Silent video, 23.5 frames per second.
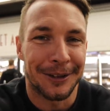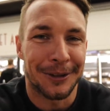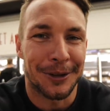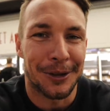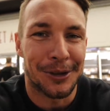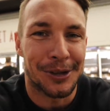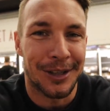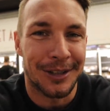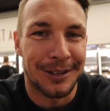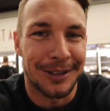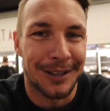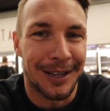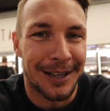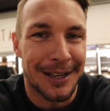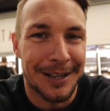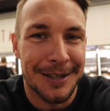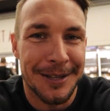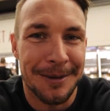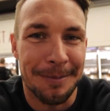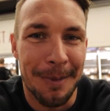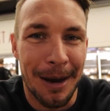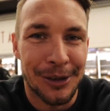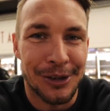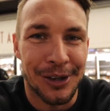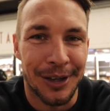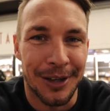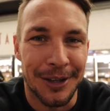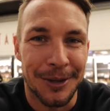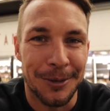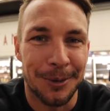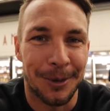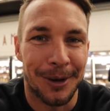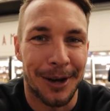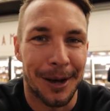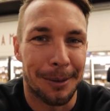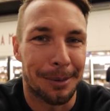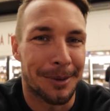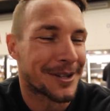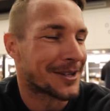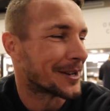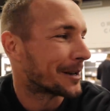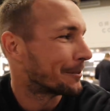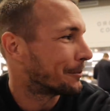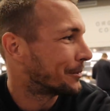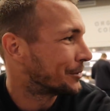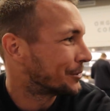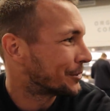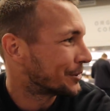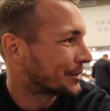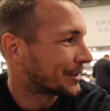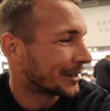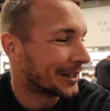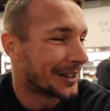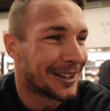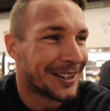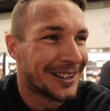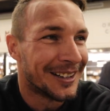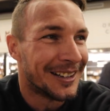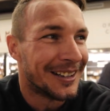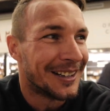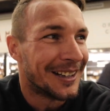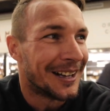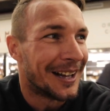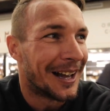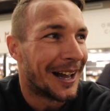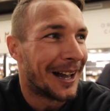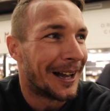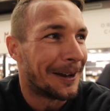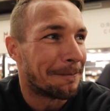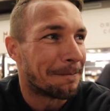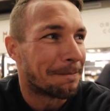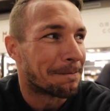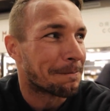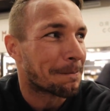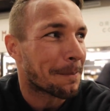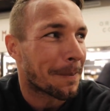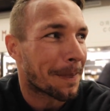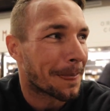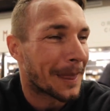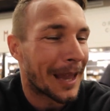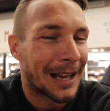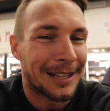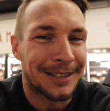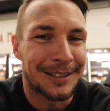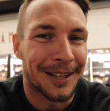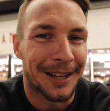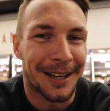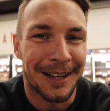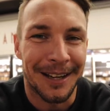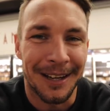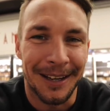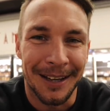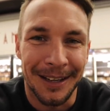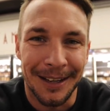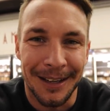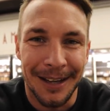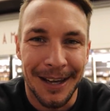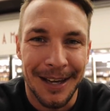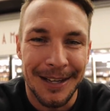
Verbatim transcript: so she's like smashing into a couple of sandwiches here. Um, it's like a,